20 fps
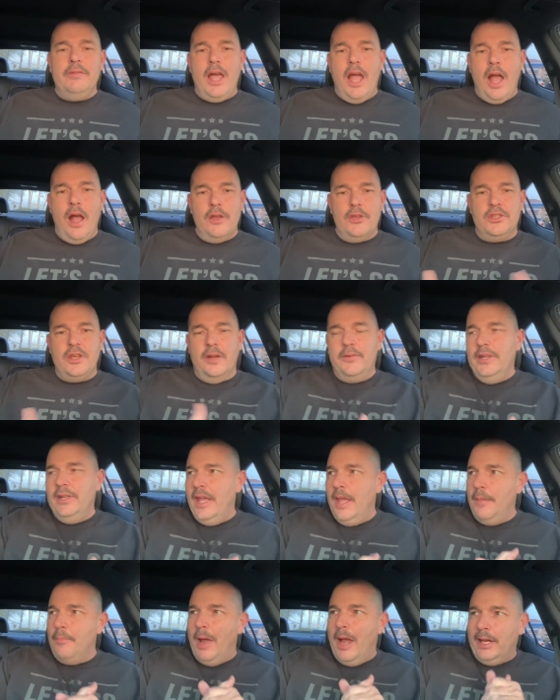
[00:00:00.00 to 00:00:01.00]
the house every
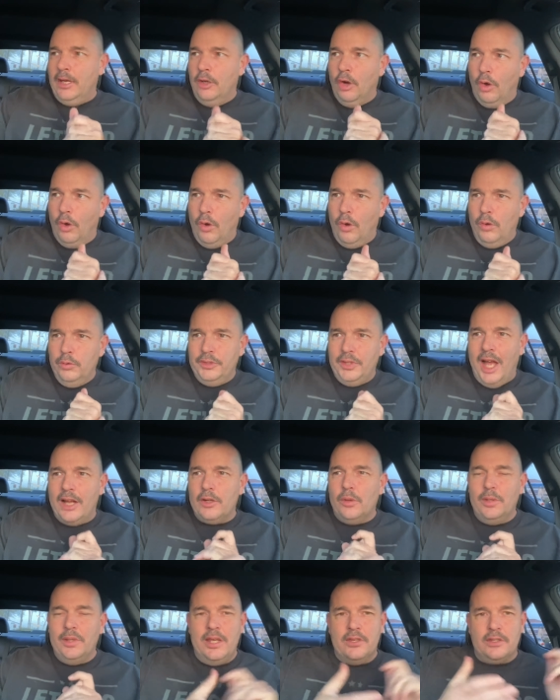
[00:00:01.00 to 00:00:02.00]
day, my goal, not
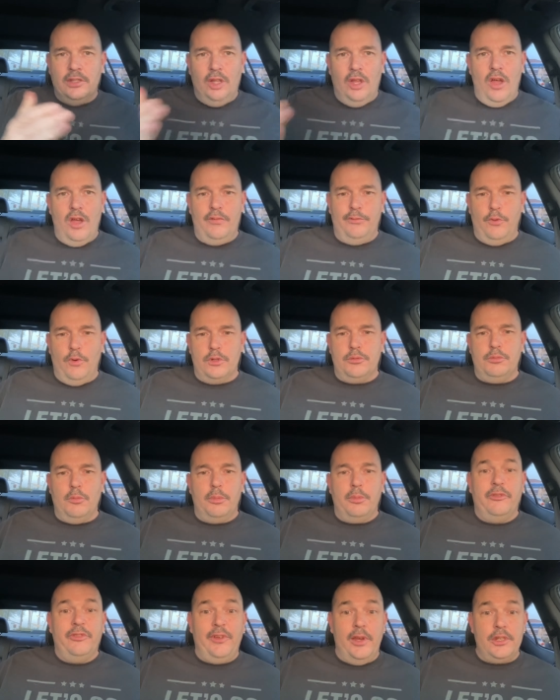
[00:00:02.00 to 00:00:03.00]
only as a law enforcement
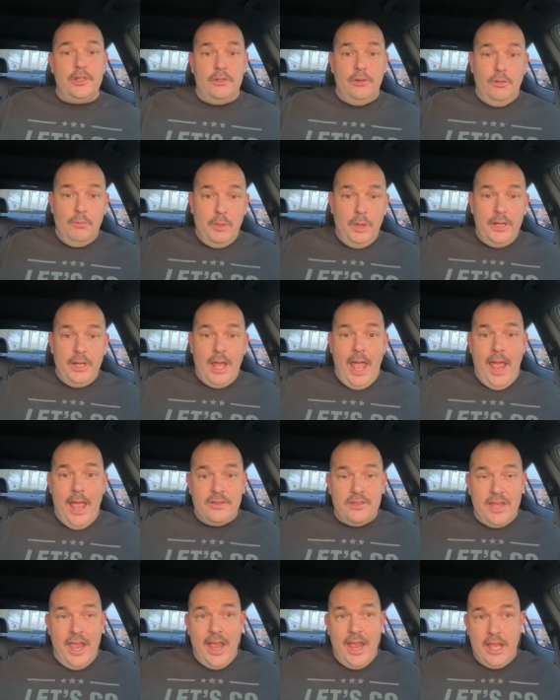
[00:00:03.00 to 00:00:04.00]
professional, but
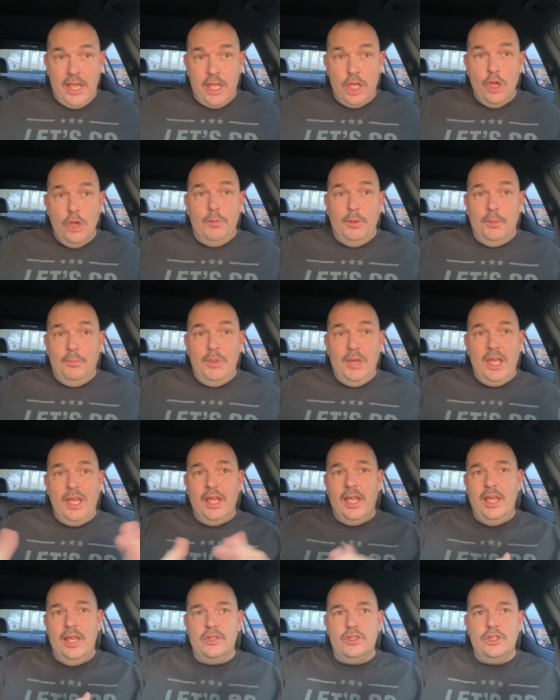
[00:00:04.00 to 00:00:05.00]
as a human
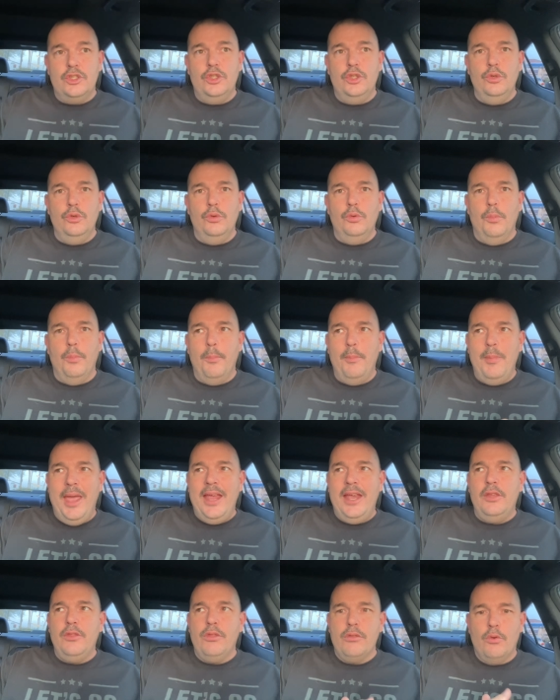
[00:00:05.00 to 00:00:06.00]
being, is to
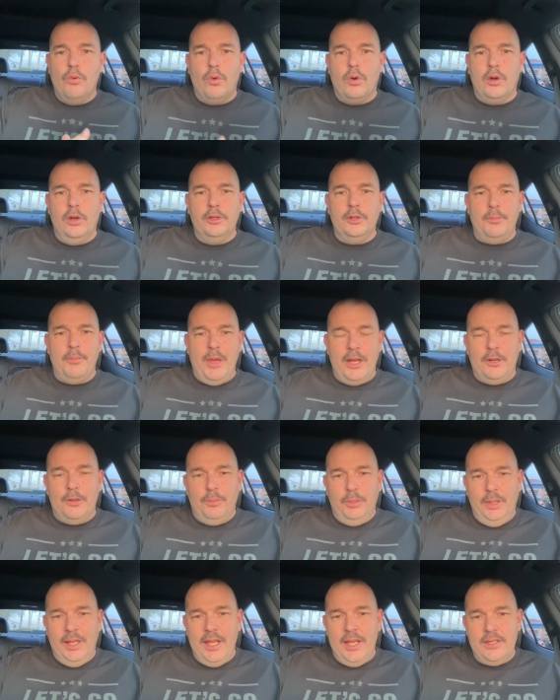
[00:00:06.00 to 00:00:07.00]
make the world a better
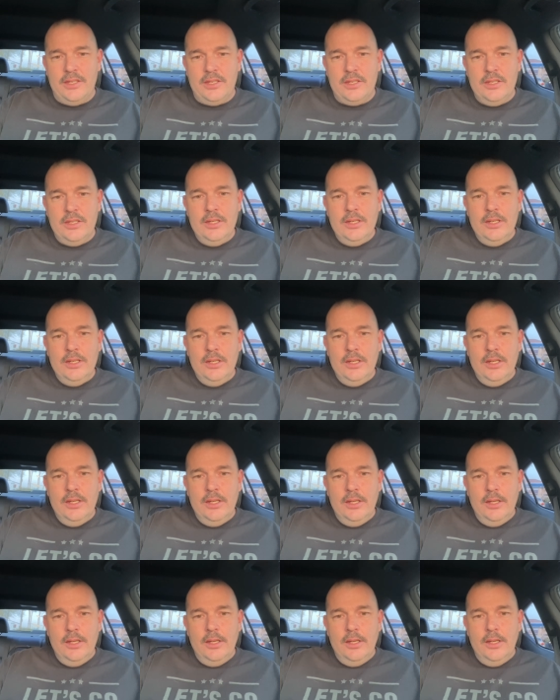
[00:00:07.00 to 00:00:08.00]
place
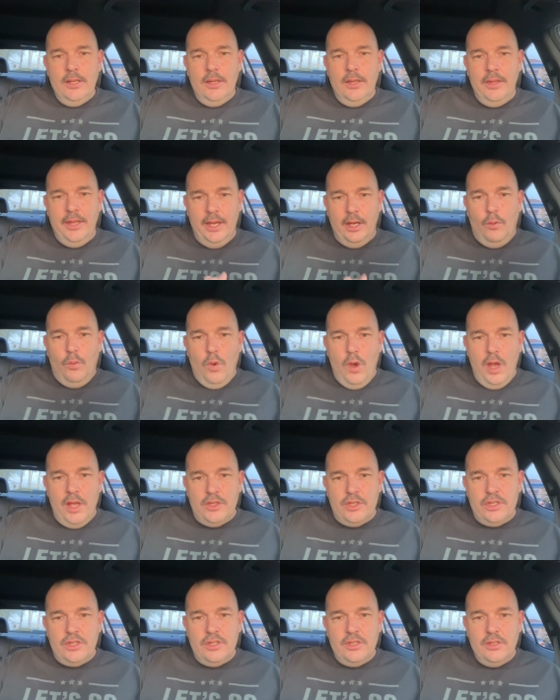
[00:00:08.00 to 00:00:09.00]
than it
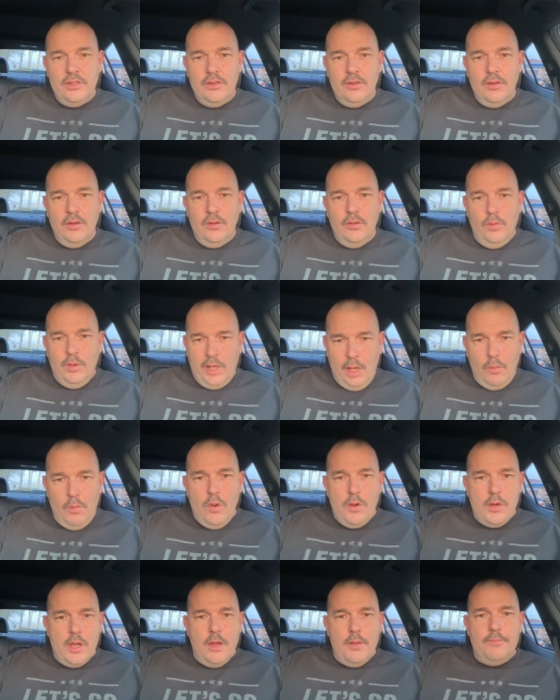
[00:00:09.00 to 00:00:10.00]
was when I
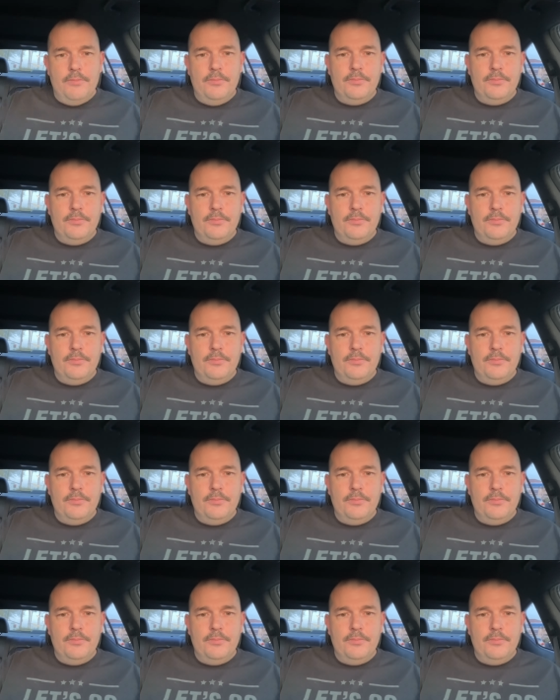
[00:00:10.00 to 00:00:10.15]
woke up